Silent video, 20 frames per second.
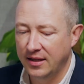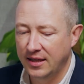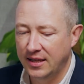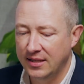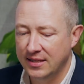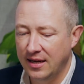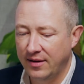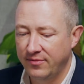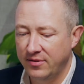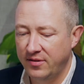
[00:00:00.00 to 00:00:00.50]

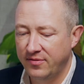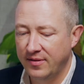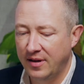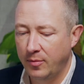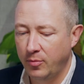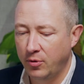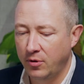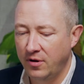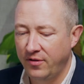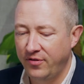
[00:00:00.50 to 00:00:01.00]
it's lovely from
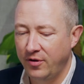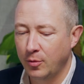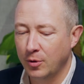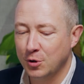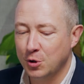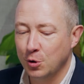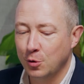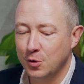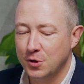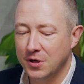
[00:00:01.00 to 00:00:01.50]
that point of view. It
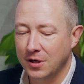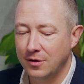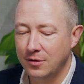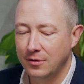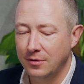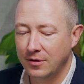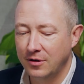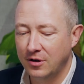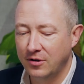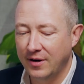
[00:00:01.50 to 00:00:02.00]
was also
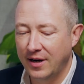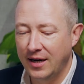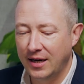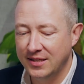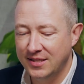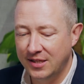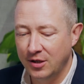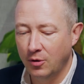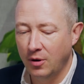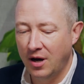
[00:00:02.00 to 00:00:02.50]
great. I
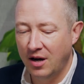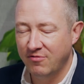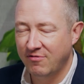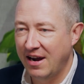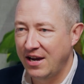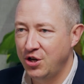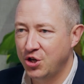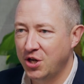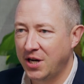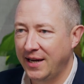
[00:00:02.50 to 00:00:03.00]
still like
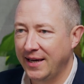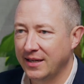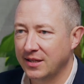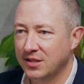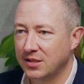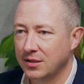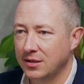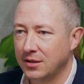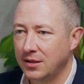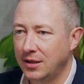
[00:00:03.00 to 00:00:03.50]
rage
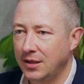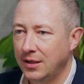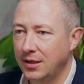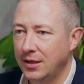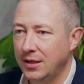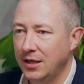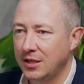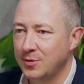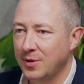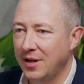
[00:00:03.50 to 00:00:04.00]
clicks.
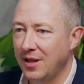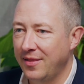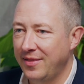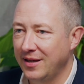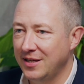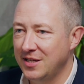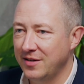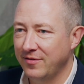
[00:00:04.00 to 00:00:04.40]
The things it